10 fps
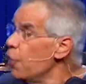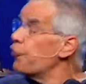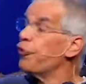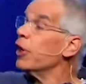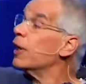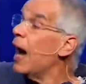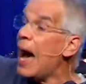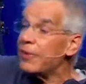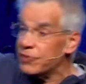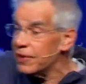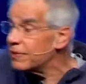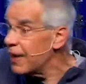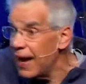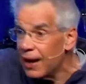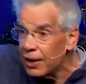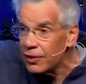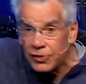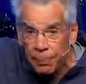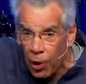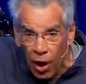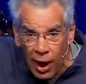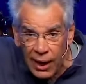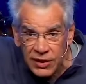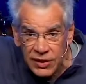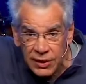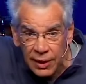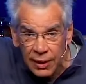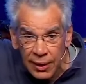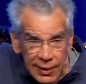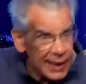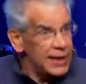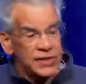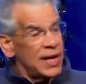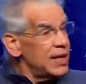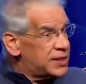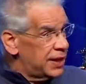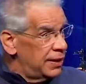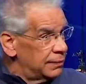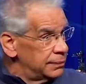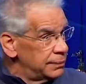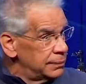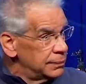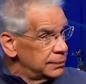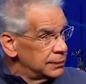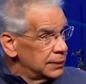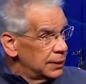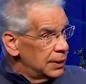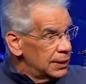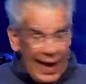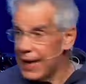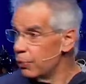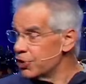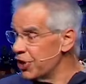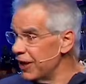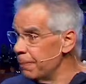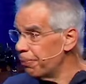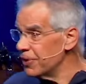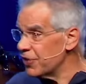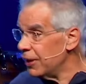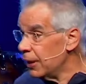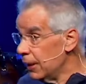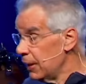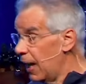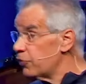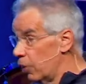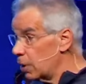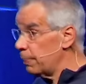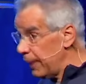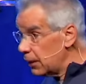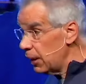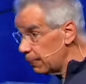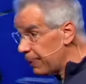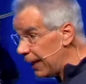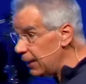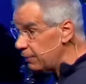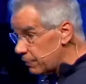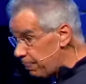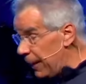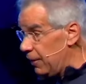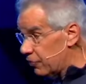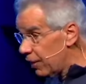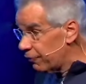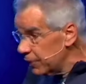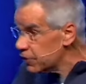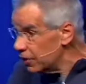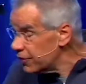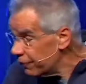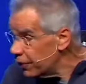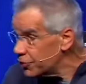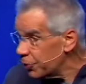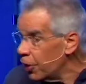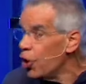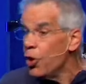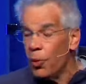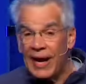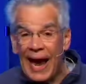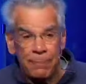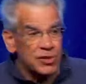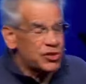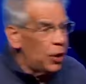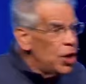forgot to tell the boss that he's innocent, languishing in prison. Yeah, I talk about that pain and suffering. Joseph goes through. What happens, though?